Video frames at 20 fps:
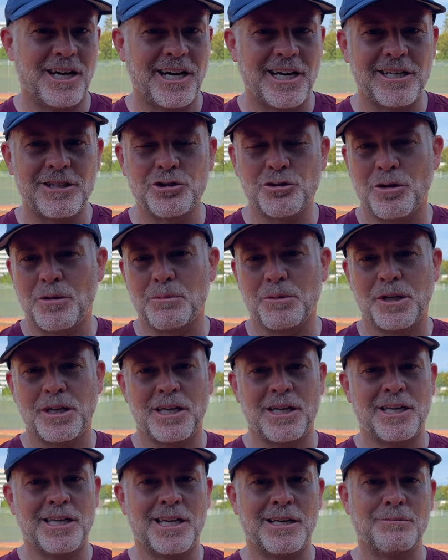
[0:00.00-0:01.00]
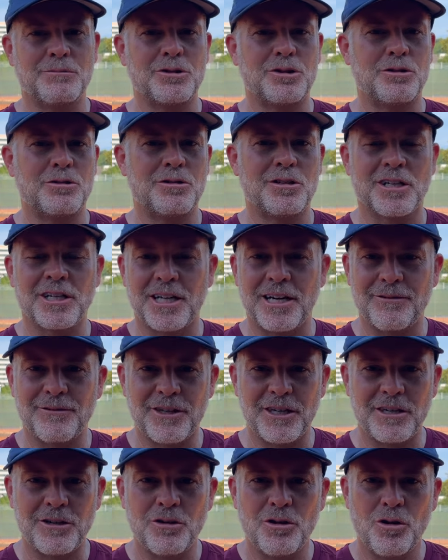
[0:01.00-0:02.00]
I enjoy playing games to
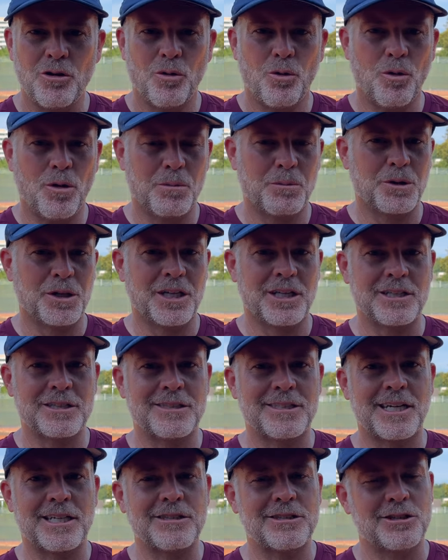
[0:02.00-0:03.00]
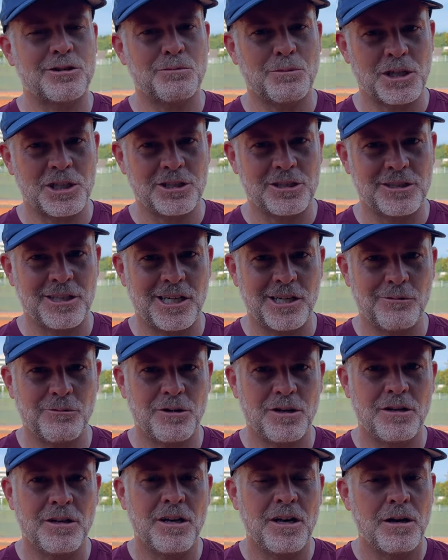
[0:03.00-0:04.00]
11 or playing sets as much as
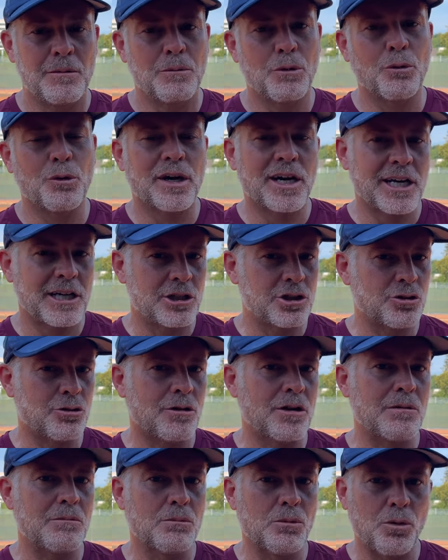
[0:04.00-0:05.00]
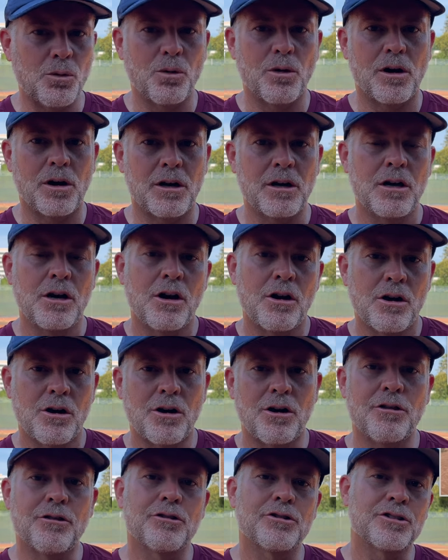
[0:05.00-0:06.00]
anyone. But what I enjoy more
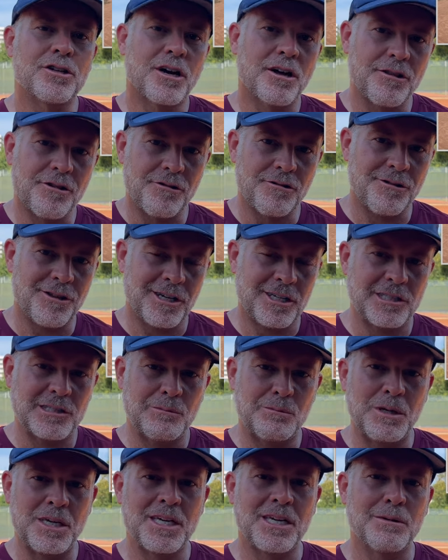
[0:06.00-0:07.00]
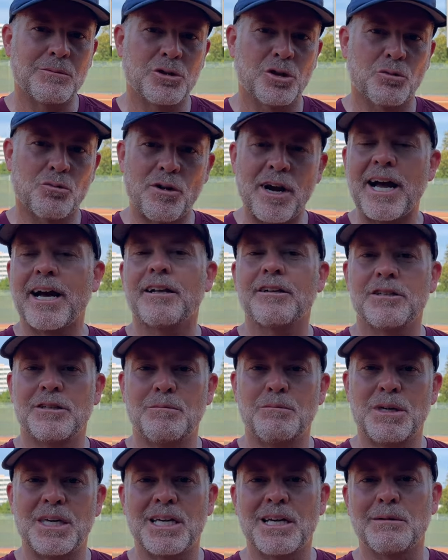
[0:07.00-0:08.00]
are those other things, being able to
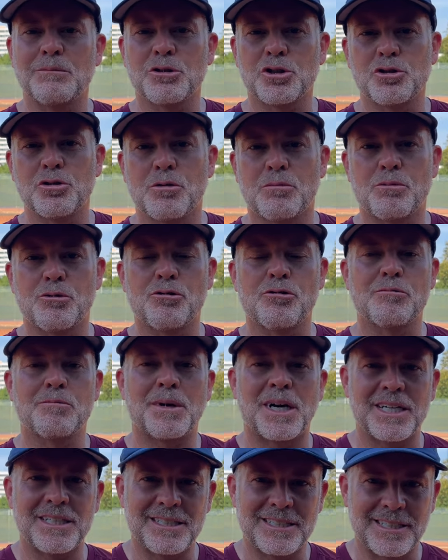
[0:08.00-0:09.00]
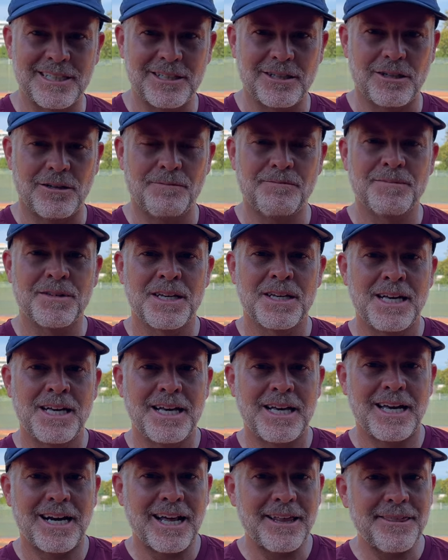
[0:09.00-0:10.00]
rally being able to improve my skill.
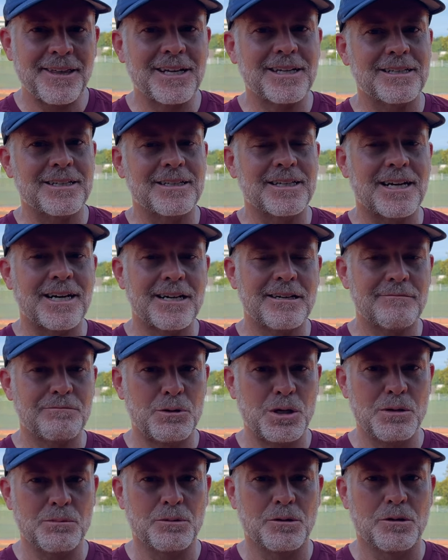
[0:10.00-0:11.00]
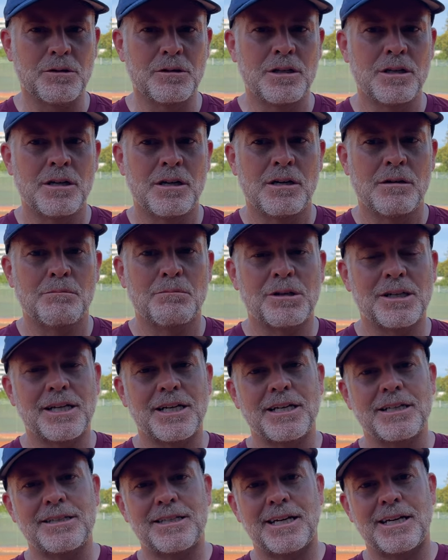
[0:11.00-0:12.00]
And I think a lot of people
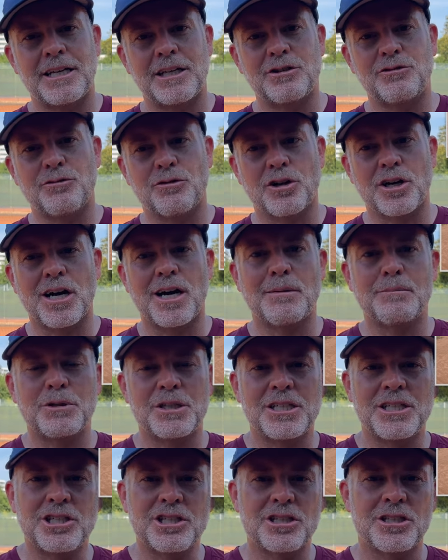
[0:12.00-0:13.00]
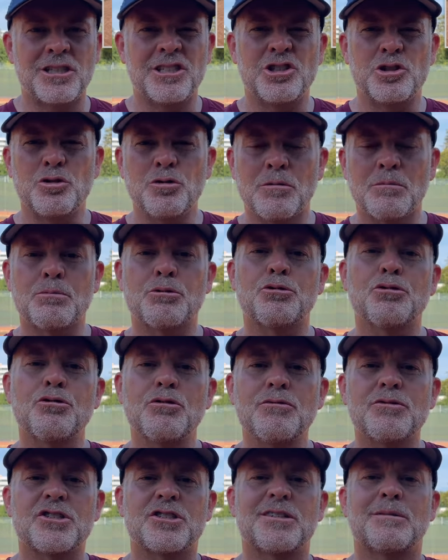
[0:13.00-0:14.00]
play tennis for competition to
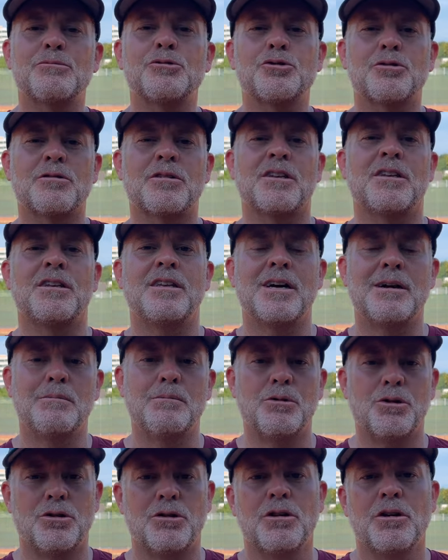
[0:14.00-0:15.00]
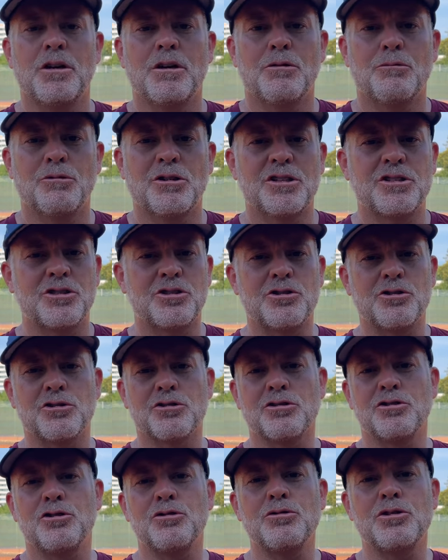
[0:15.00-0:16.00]
improve some sort of number, whether it's
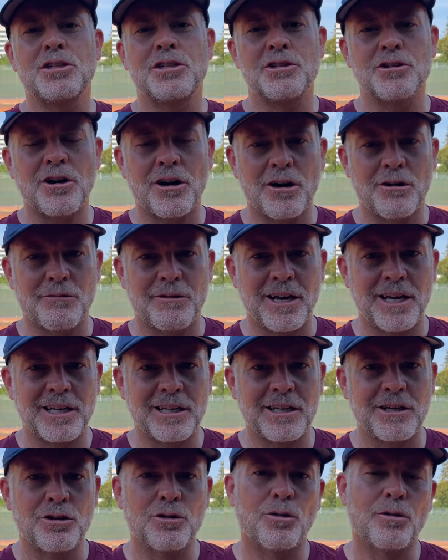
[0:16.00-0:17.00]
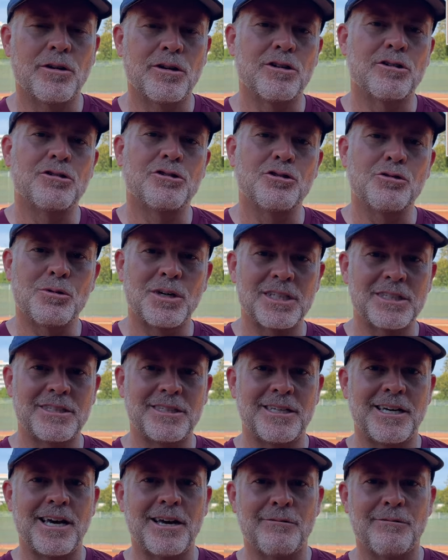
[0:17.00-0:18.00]
your UTR ranking or your
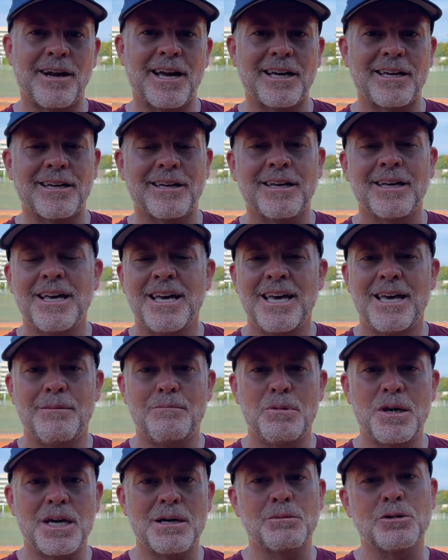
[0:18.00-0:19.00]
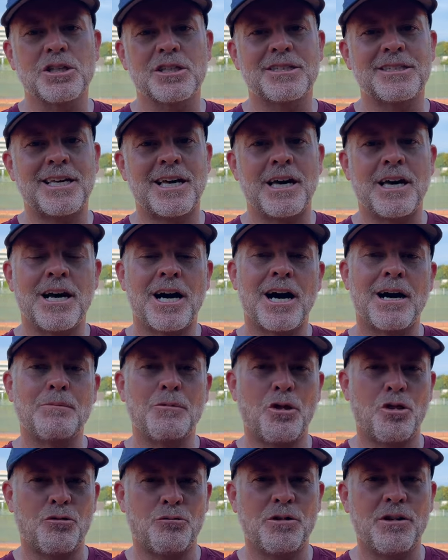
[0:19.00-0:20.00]
USTA ranking, and be able to say,
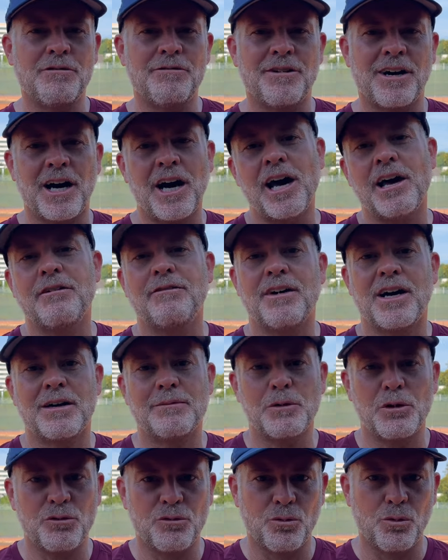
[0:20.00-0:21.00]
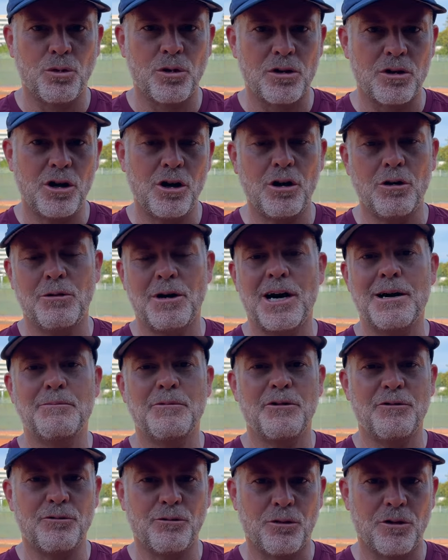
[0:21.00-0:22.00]
I'm a 3-5, I'm a 4-0, I'm
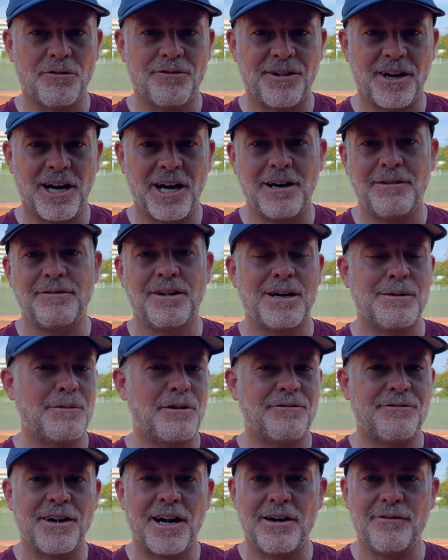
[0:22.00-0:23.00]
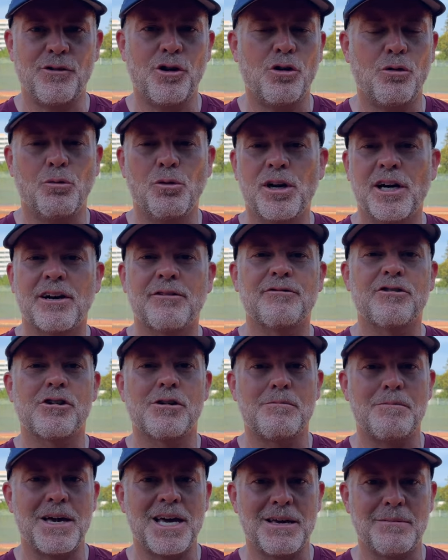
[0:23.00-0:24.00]
a 4-5, I'm a 5-0, whatever
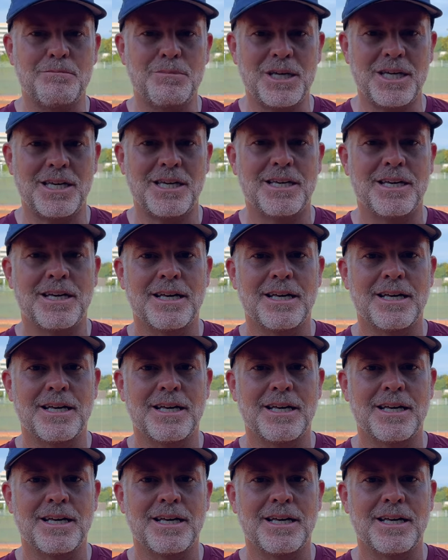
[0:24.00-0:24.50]
it may be.